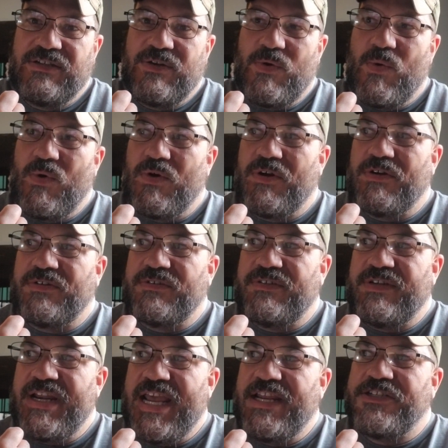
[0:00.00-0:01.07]
or
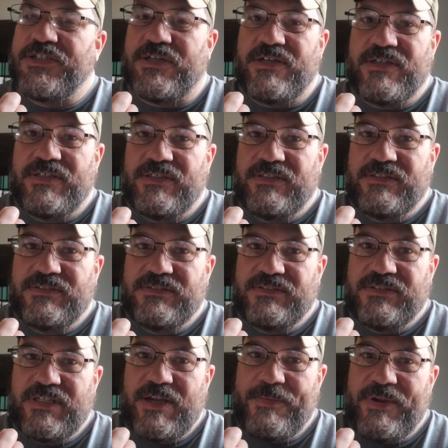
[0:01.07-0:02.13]
nature.
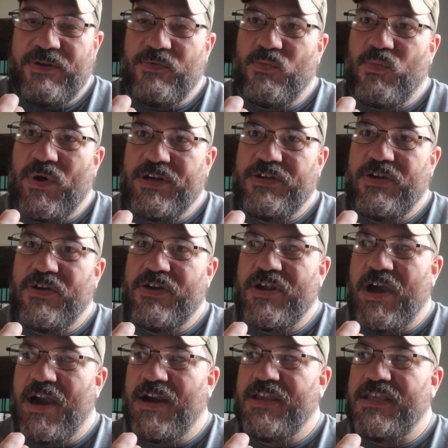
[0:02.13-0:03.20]
I mean, one could
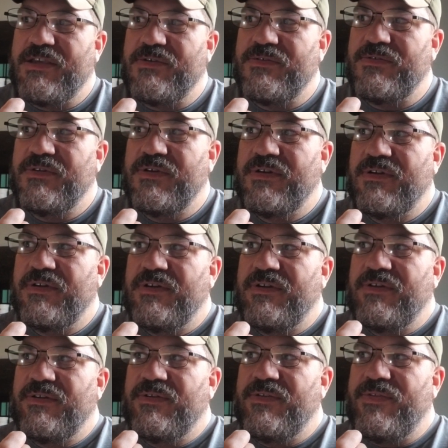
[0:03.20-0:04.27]
argue
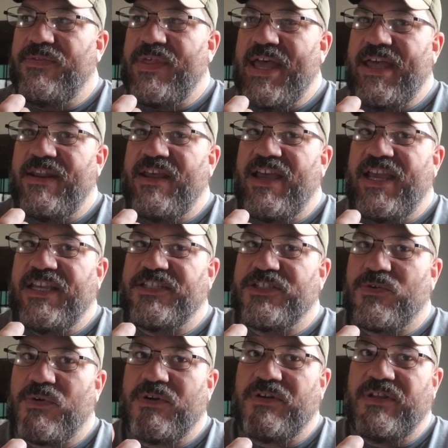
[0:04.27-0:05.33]
that a
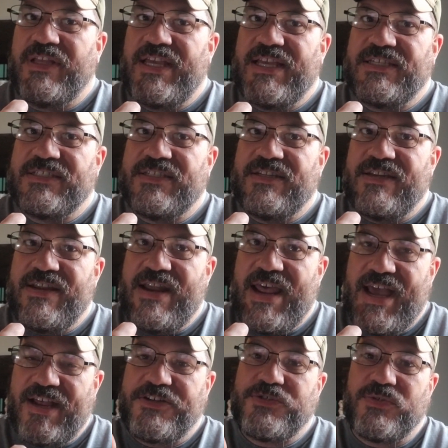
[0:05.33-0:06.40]
squirrel is
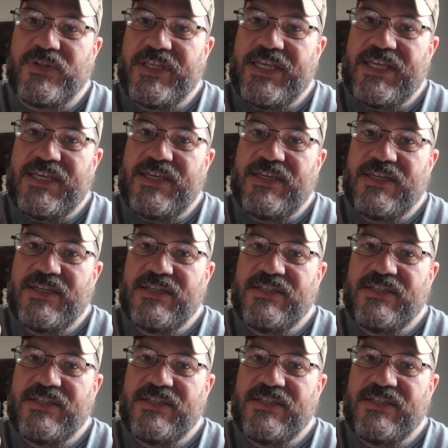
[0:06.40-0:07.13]
naturally,